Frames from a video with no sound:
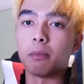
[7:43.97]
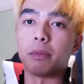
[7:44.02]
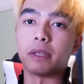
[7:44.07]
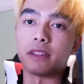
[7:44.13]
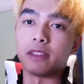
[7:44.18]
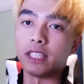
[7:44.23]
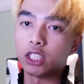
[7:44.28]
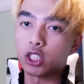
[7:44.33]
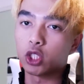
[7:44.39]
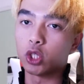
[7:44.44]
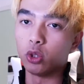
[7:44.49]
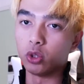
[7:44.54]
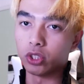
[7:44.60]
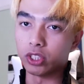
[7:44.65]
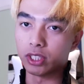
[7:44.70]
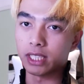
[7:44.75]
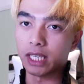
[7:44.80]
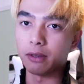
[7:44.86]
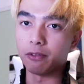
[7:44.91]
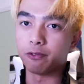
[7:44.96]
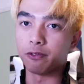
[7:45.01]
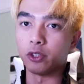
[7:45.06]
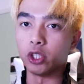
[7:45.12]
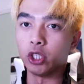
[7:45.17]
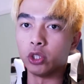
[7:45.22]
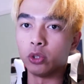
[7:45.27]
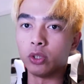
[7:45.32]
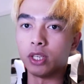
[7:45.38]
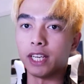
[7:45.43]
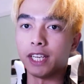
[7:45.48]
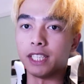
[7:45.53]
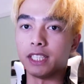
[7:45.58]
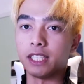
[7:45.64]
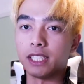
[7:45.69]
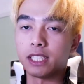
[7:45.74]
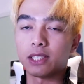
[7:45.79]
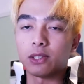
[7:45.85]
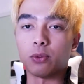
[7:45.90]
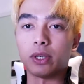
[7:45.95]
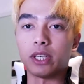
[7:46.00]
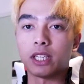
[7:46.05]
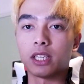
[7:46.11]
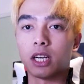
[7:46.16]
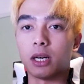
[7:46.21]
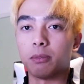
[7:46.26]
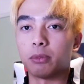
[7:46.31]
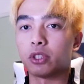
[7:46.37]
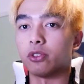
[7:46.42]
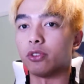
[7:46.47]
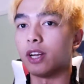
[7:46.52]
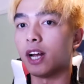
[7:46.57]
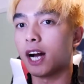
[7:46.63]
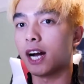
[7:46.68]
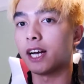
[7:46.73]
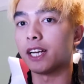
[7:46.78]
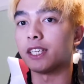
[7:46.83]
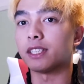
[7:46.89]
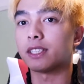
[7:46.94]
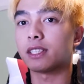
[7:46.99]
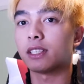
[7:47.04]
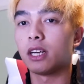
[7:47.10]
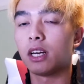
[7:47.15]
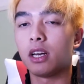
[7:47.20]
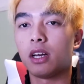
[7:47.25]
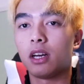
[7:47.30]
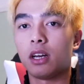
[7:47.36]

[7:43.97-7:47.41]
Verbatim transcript: But this goes the same for you ladies when it comes to guys.